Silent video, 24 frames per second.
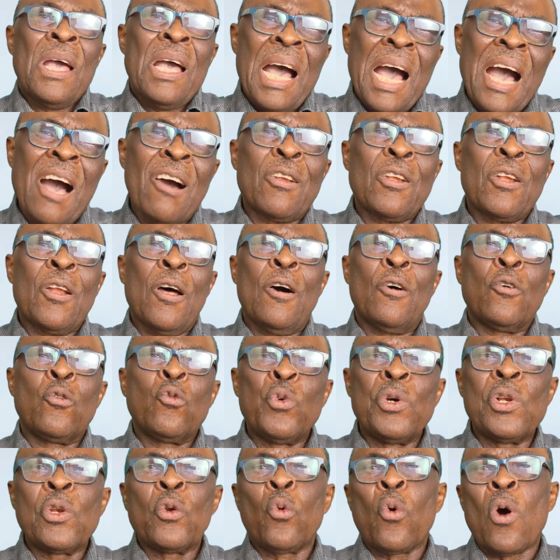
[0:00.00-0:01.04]
How
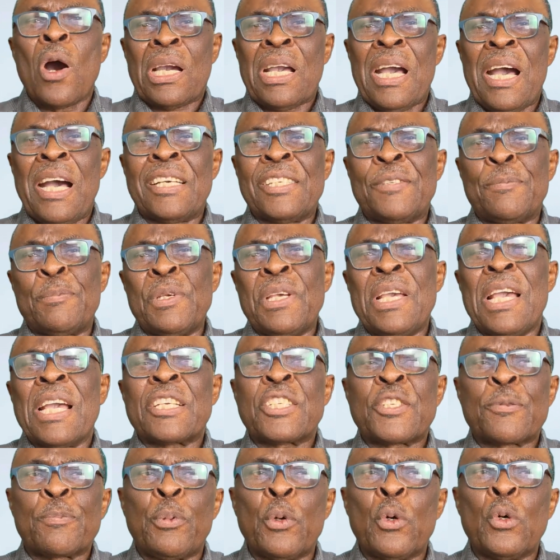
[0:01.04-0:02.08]
long will workers be
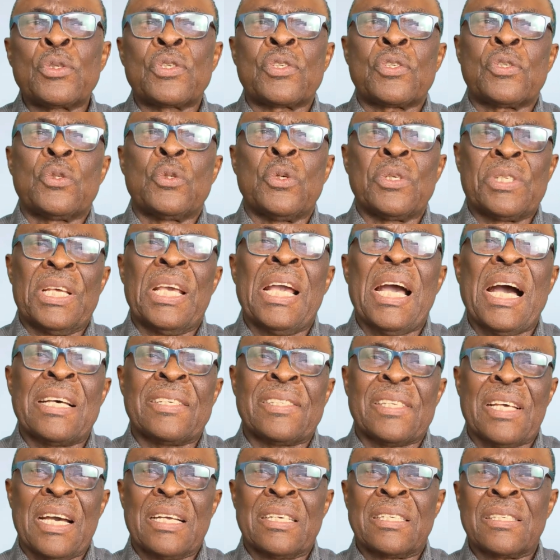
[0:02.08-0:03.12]
exposed to the
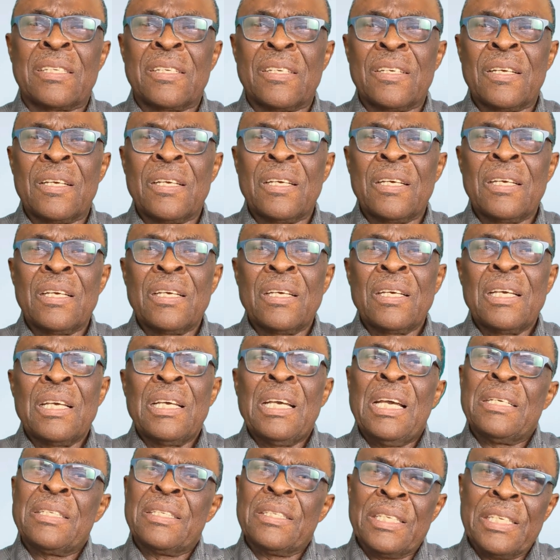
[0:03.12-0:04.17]
hazard?
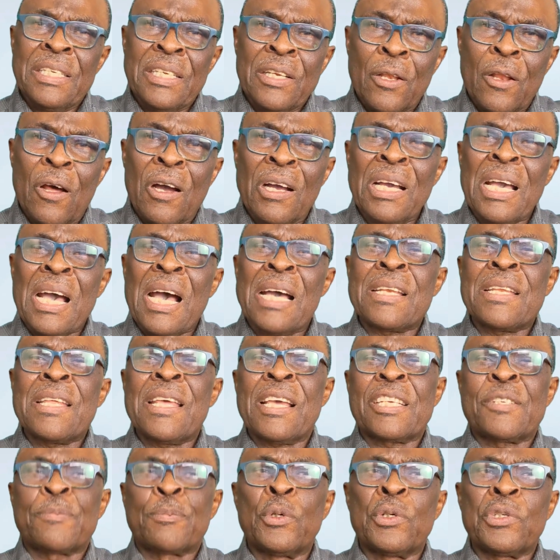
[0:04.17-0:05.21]
The longer the
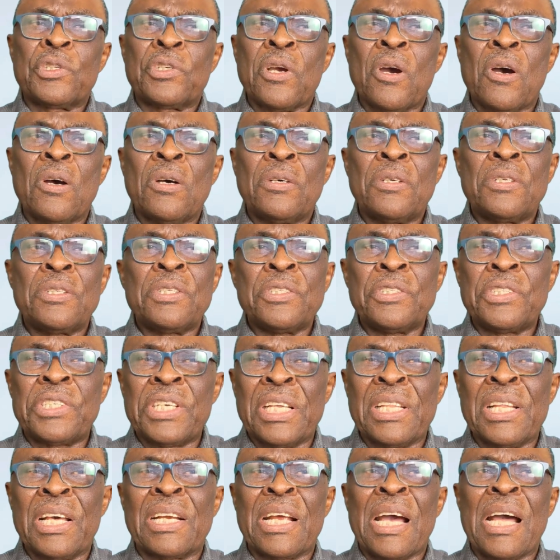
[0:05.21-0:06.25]
exposure,
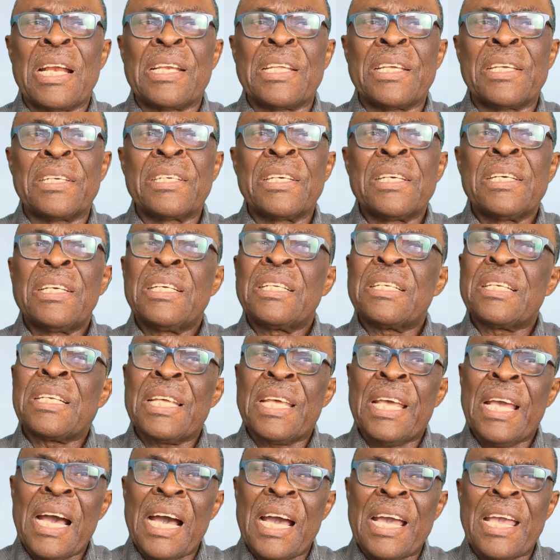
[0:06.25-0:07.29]
generally,
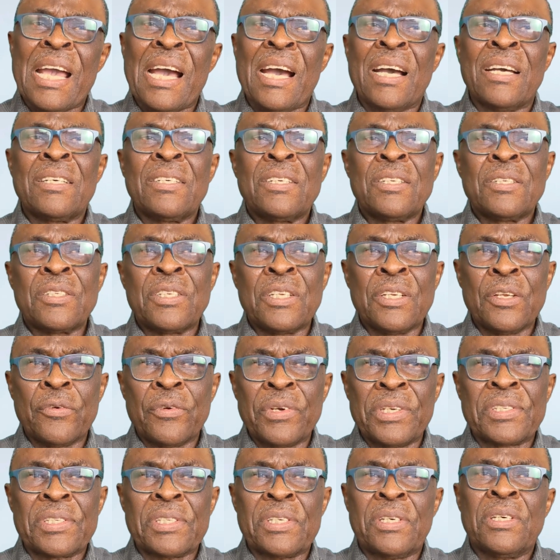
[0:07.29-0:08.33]
the higher the
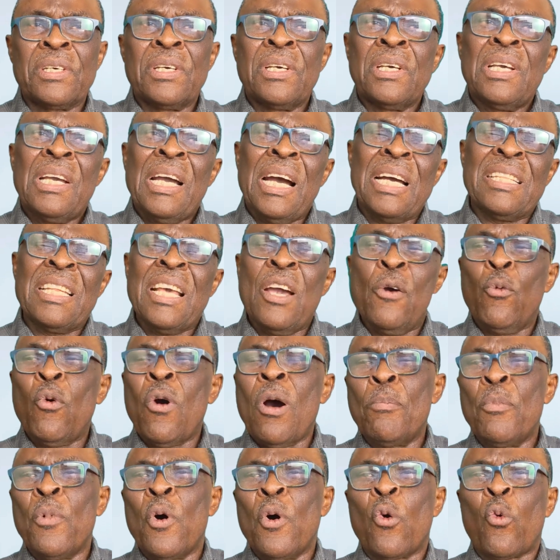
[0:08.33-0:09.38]
risk. And then
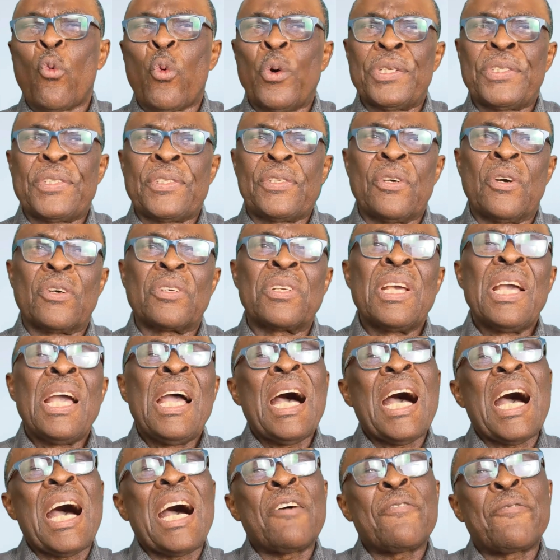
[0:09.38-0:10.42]
one more question.
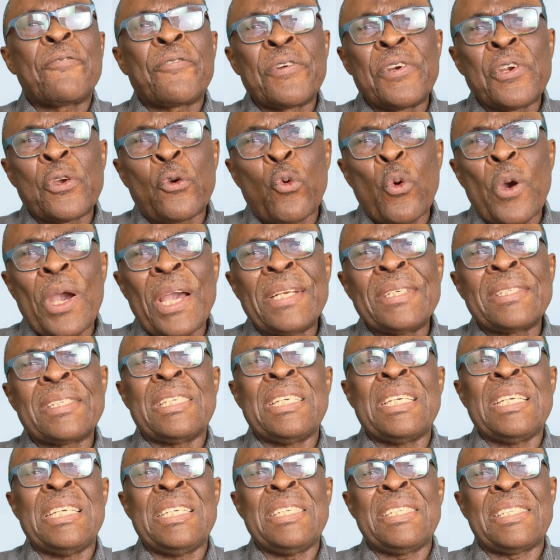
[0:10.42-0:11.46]
How frequent
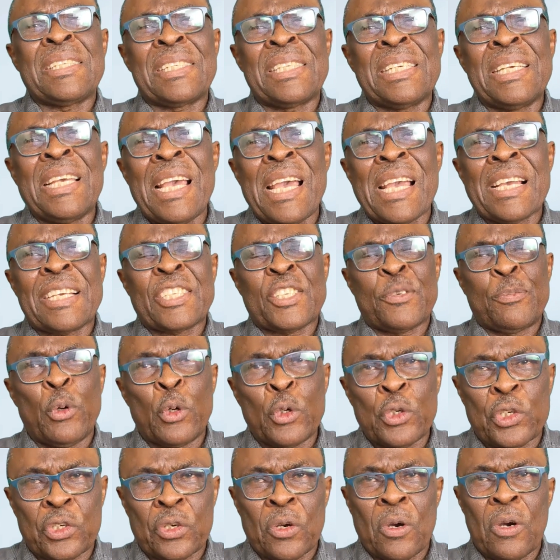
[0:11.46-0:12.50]
is the
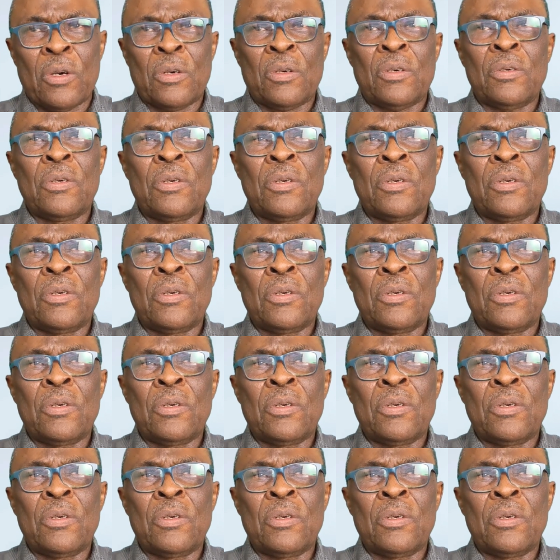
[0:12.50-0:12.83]
exposure?